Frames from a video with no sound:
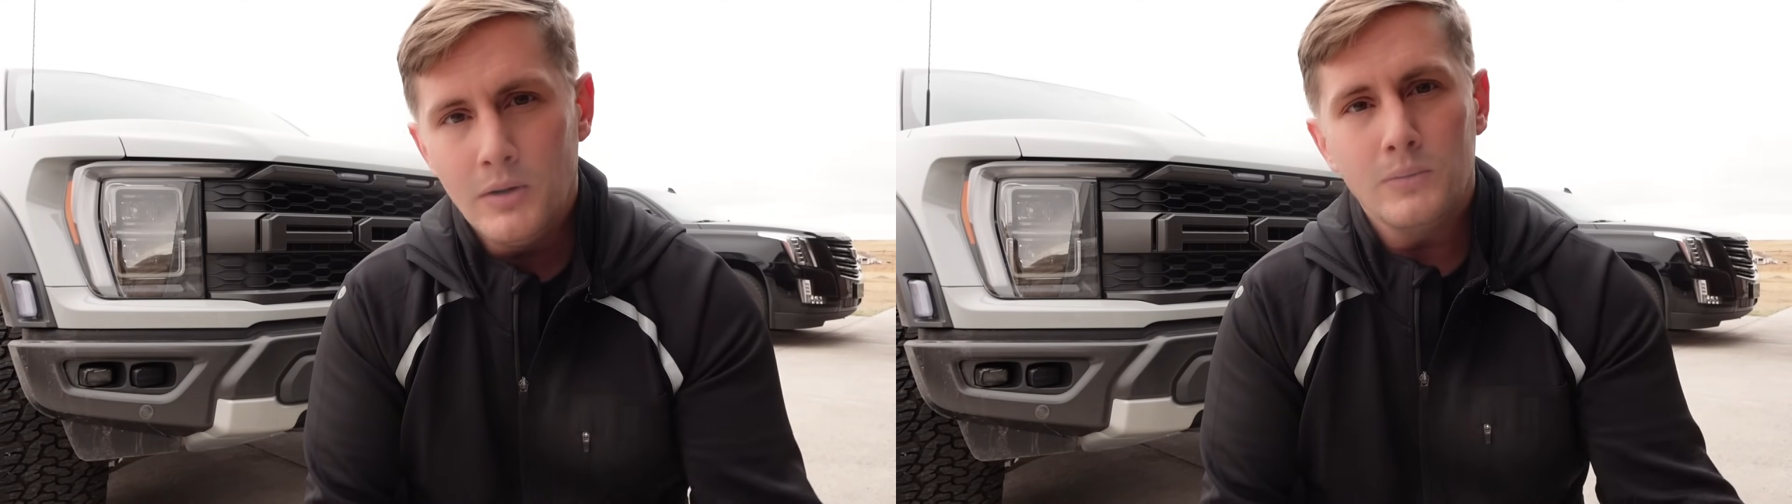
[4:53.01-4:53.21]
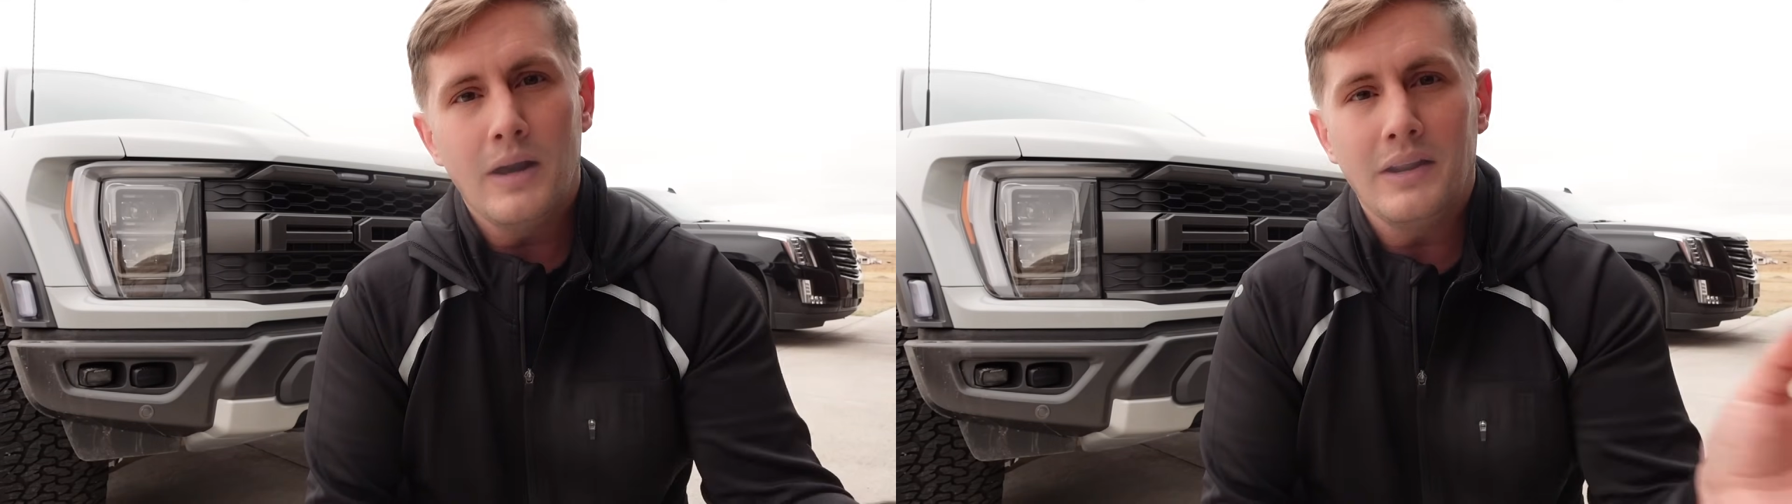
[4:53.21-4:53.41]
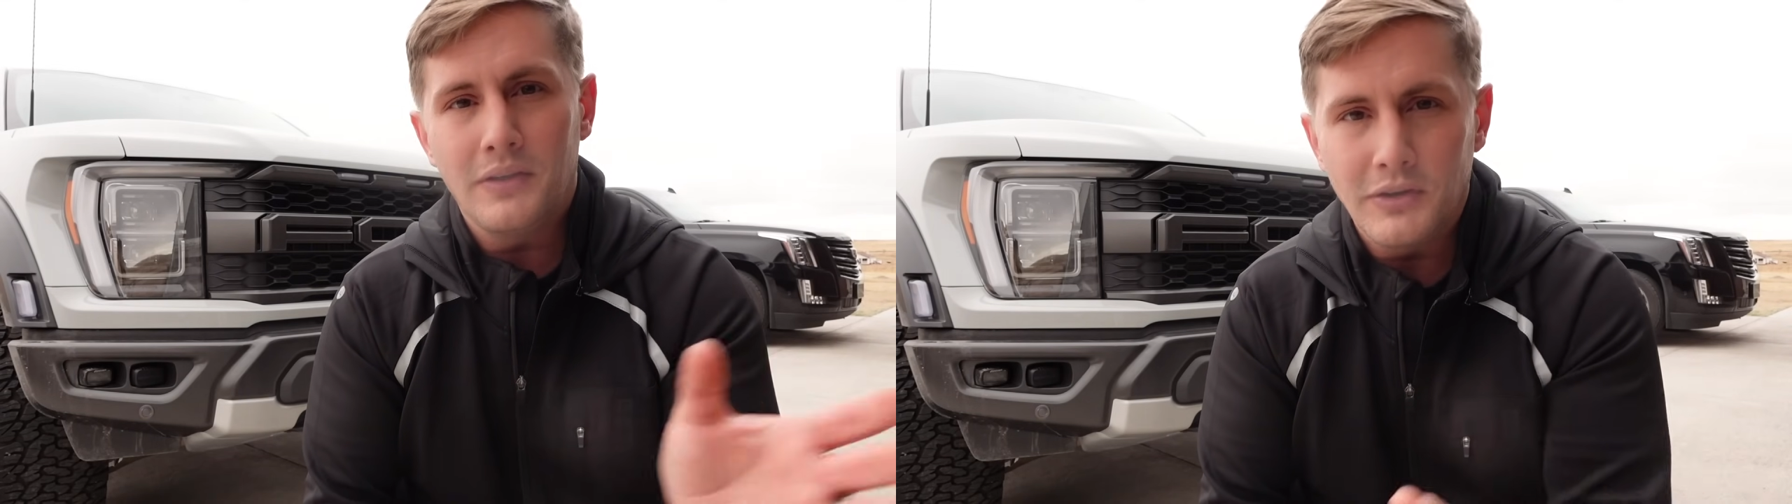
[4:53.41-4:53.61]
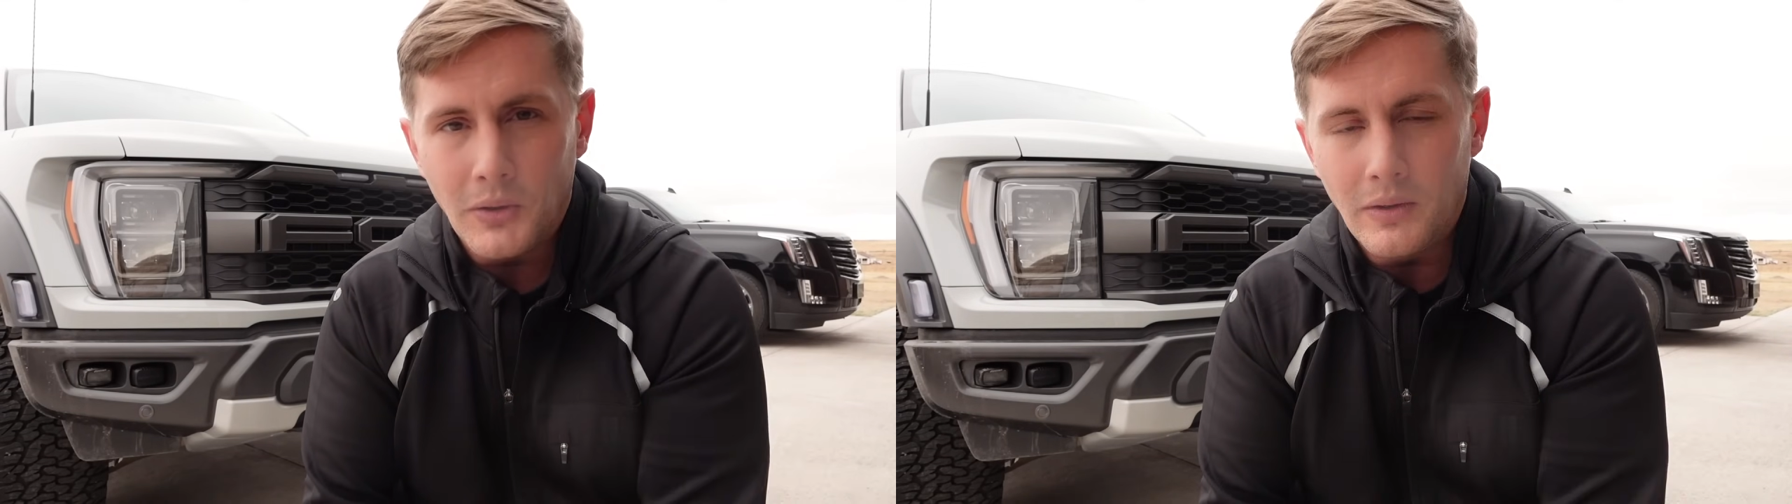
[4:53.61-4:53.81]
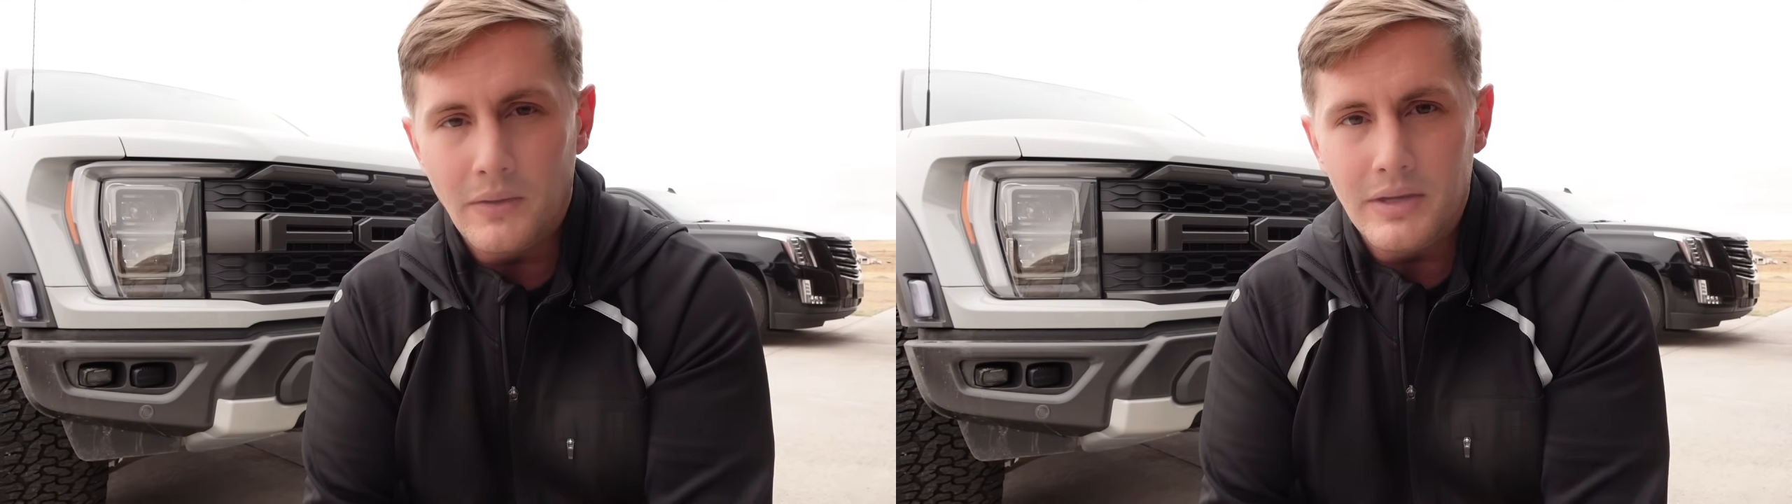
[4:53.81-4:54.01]
right at the
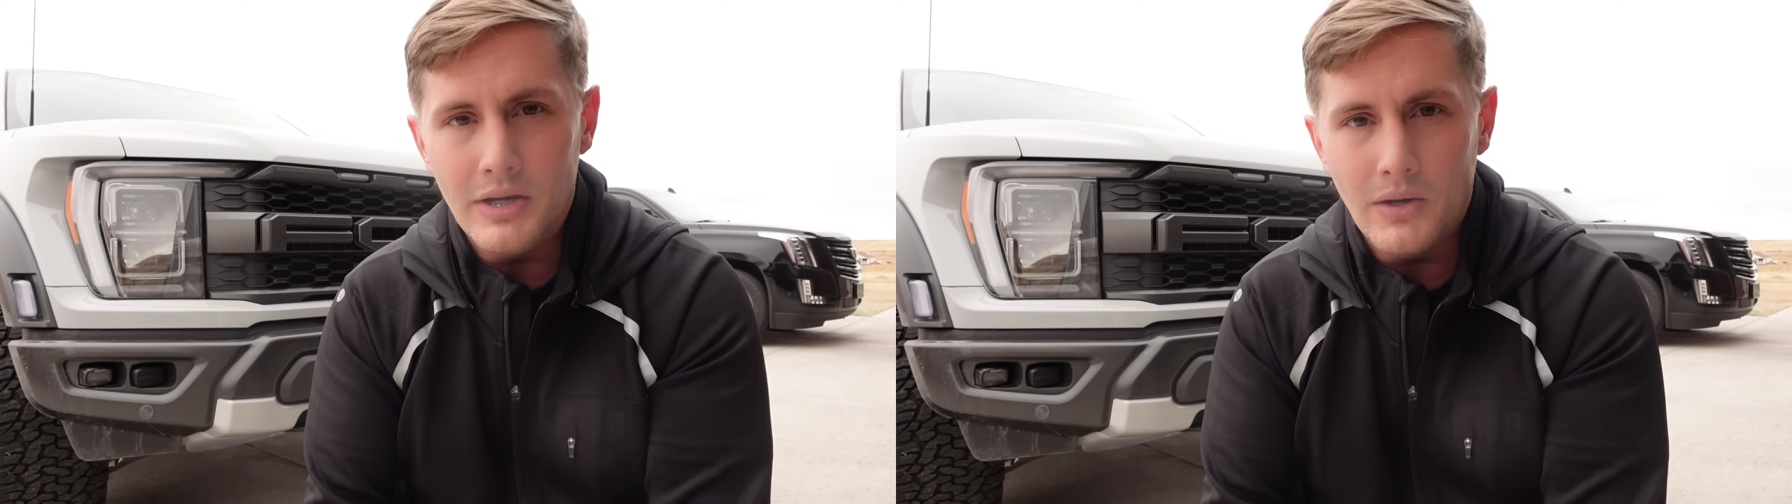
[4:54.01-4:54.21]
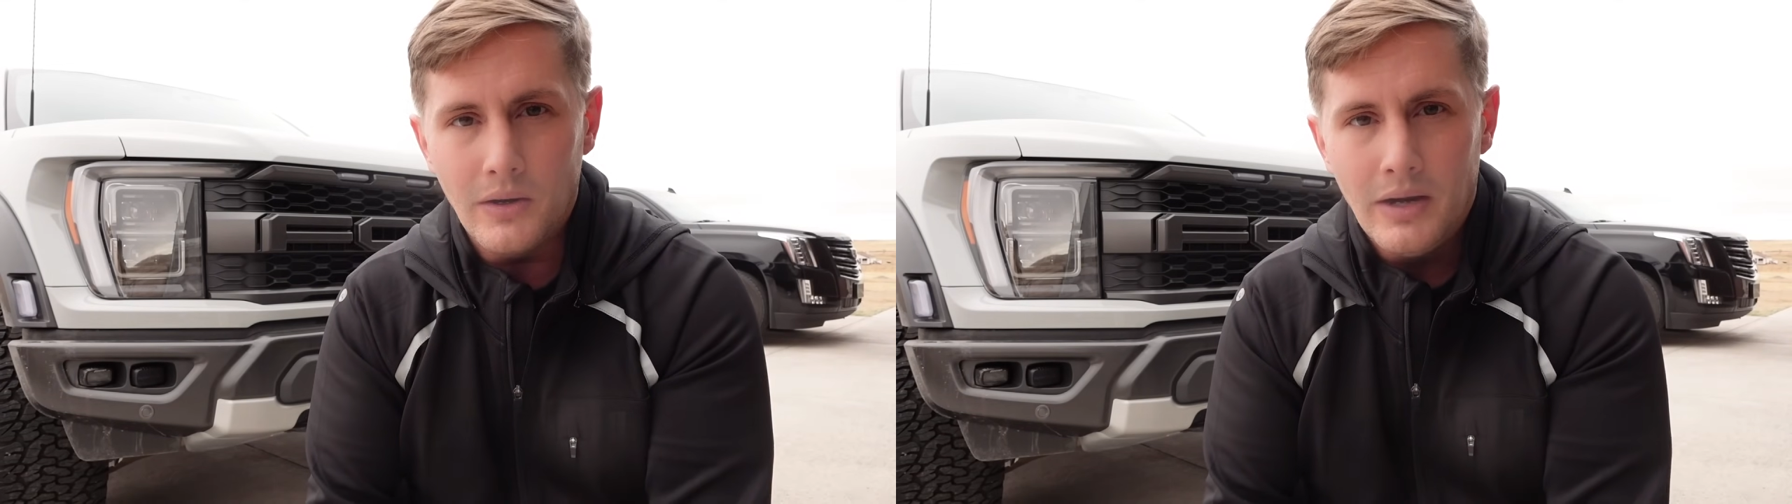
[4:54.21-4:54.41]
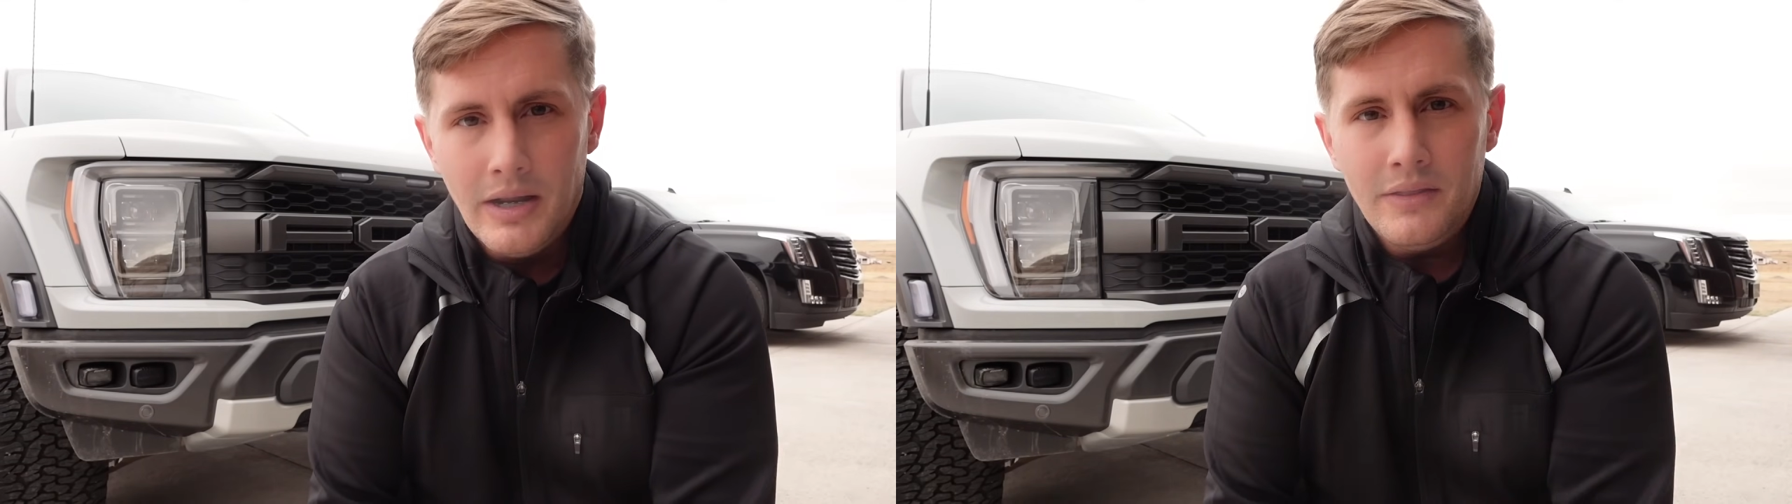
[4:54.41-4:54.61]
turn of the year,